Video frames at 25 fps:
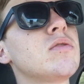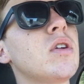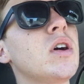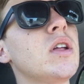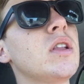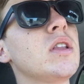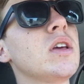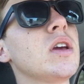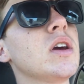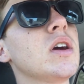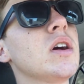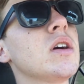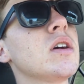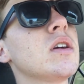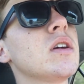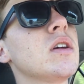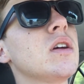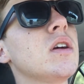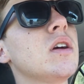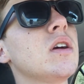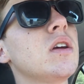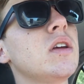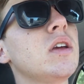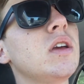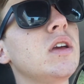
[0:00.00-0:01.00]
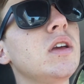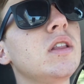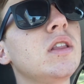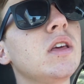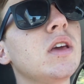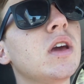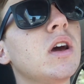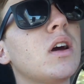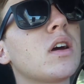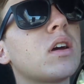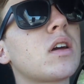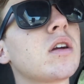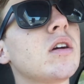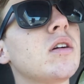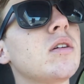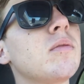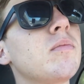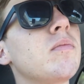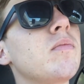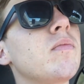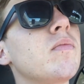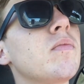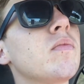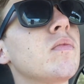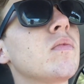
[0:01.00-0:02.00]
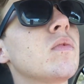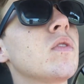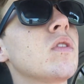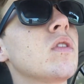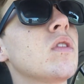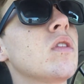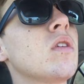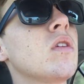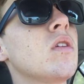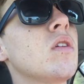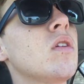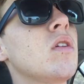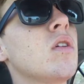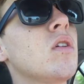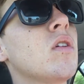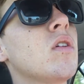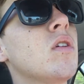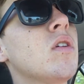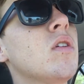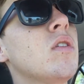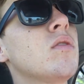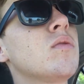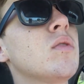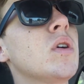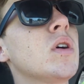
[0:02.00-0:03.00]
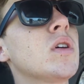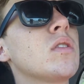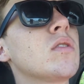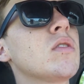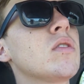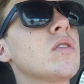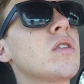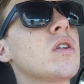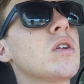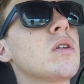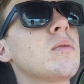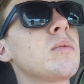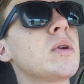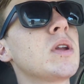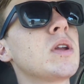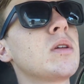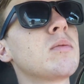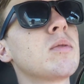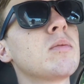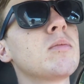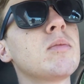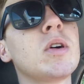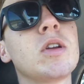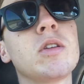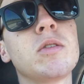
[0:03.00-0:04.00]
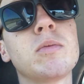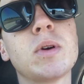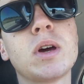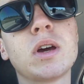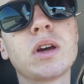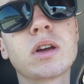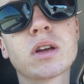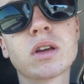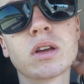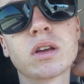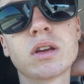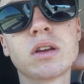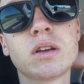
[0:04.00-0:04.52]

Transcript: find hear the outcome of whether or not I'm getting my money back.